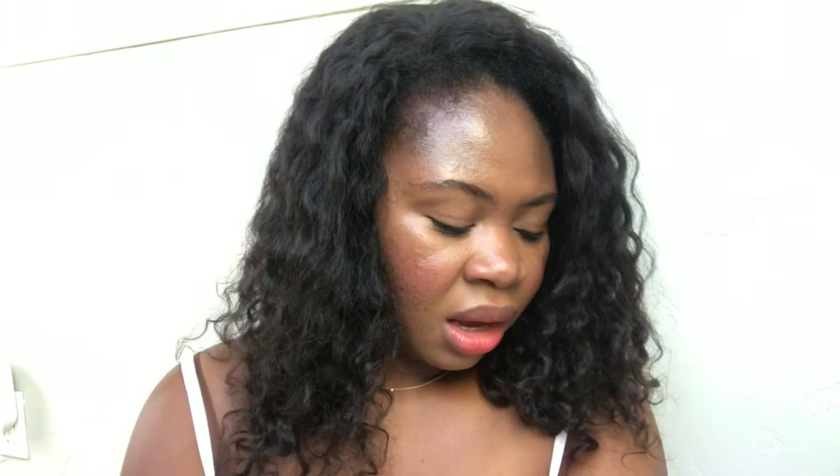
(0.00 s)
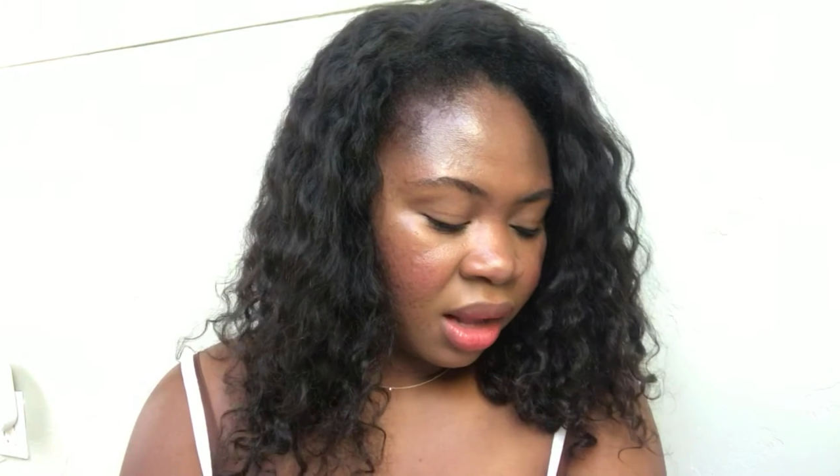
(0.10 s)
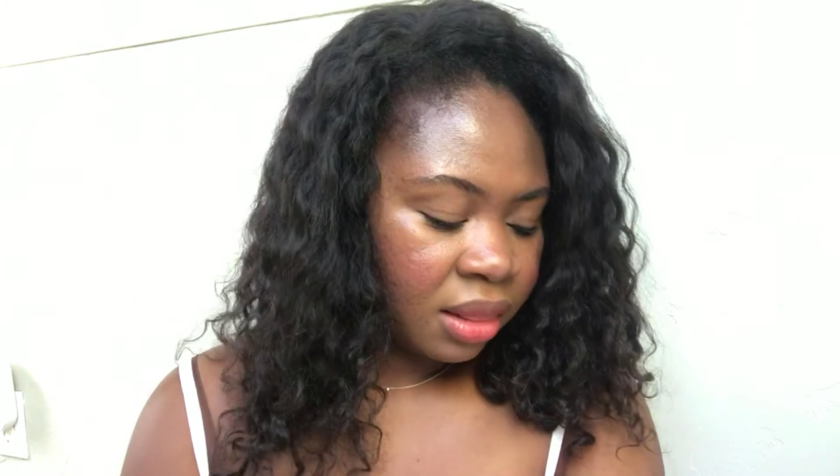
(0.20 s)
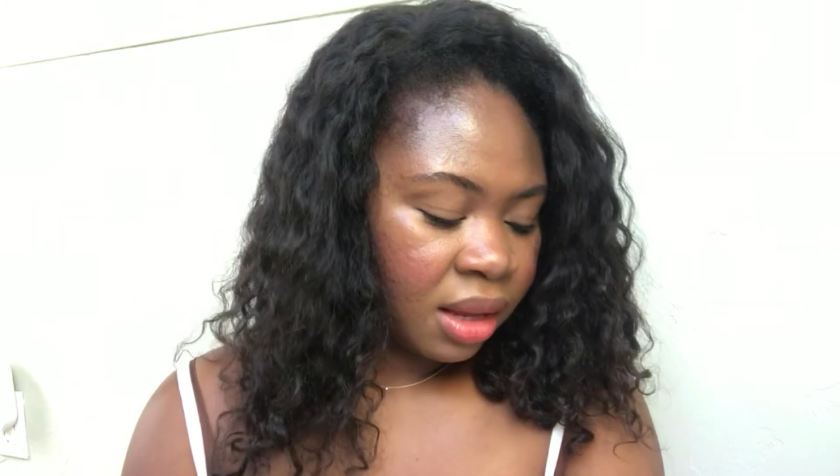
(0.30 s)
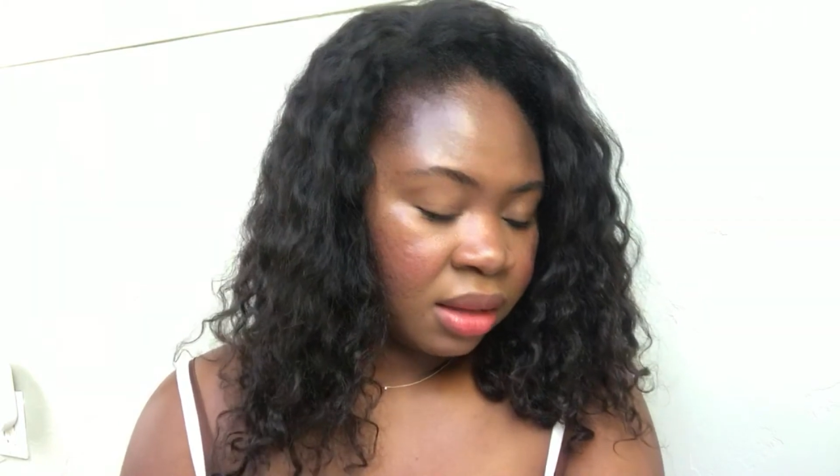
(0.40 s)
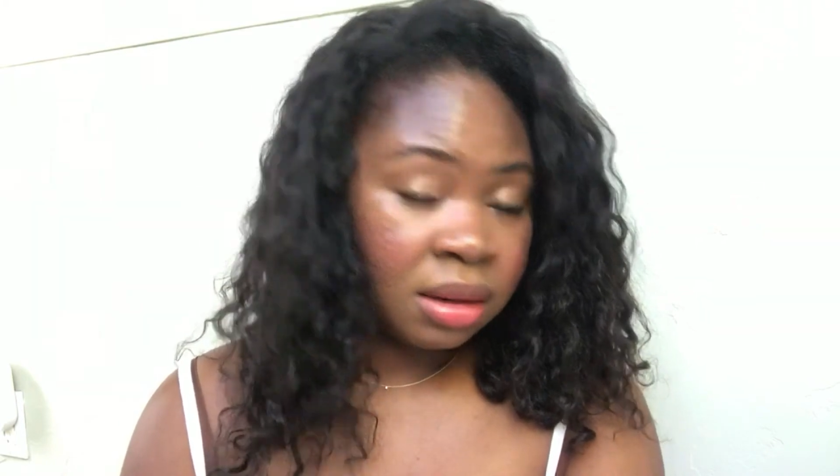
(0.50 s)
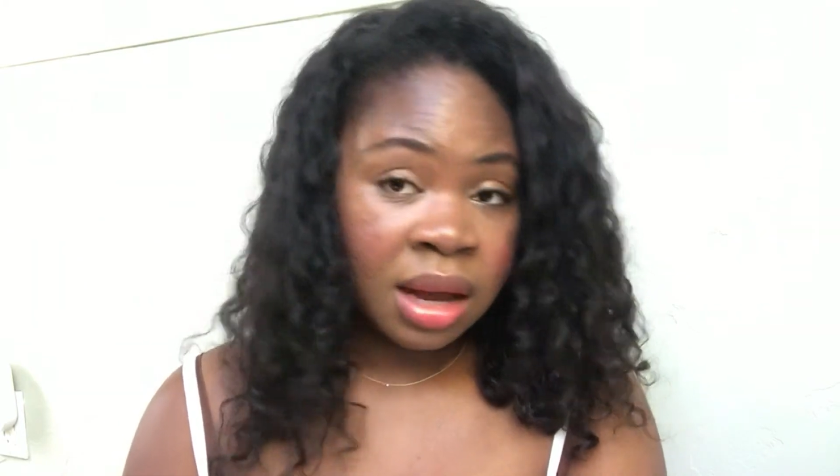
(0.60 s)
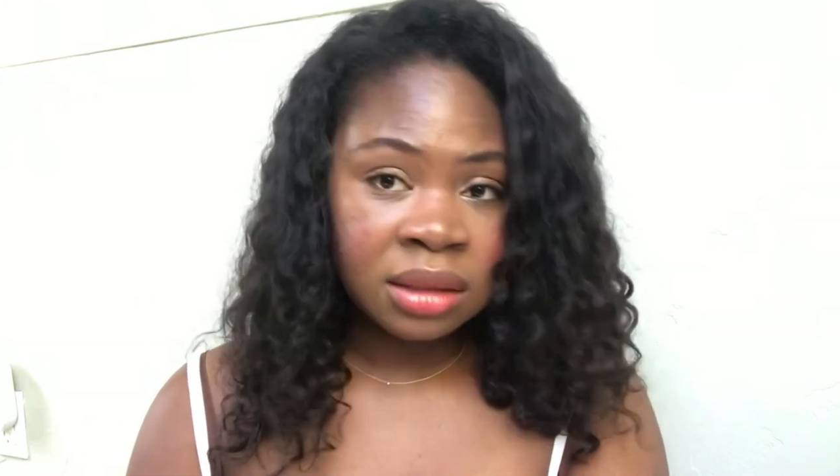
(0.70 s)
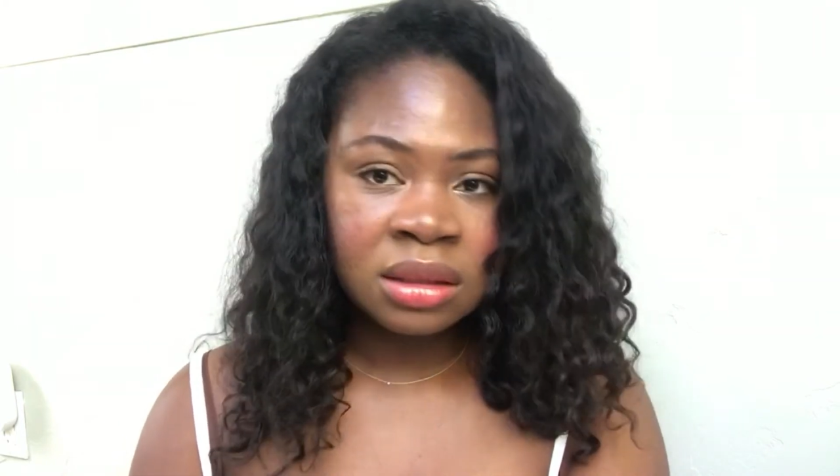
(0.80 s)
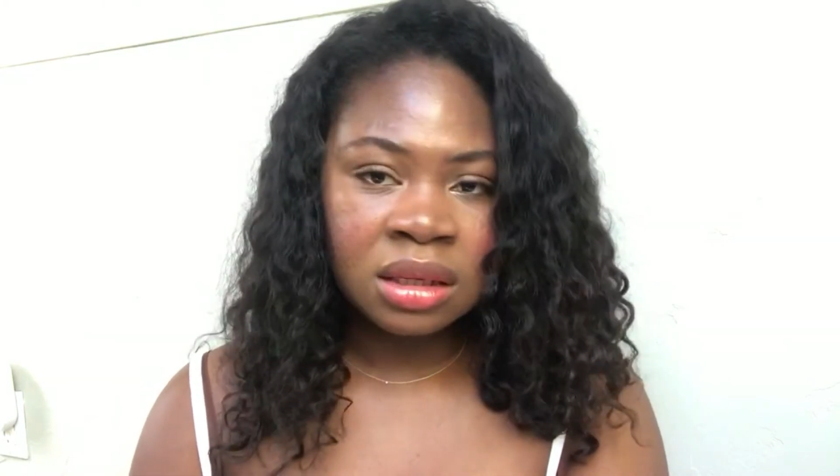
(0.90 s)
And then
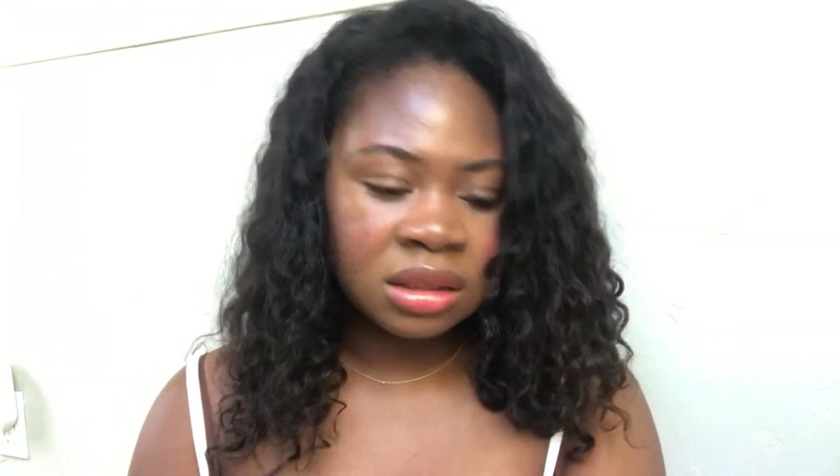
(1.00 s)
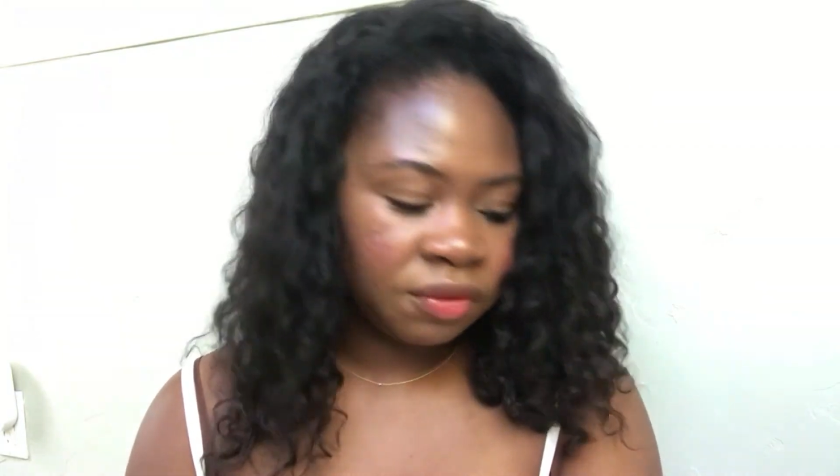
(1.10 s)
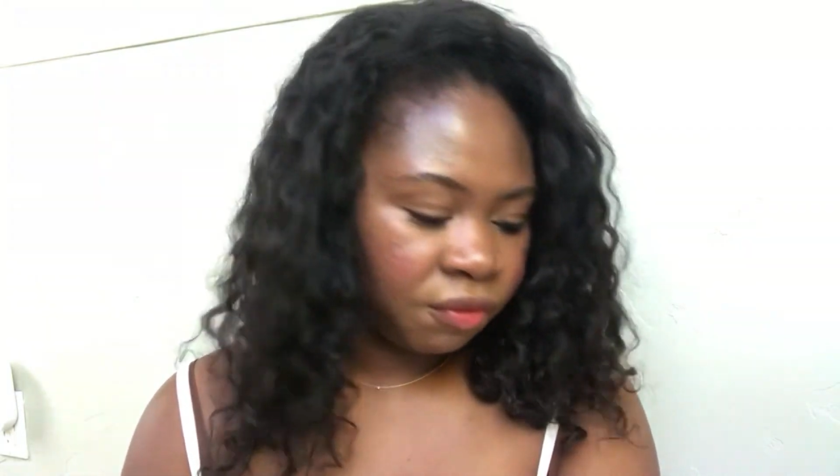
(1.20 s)
next is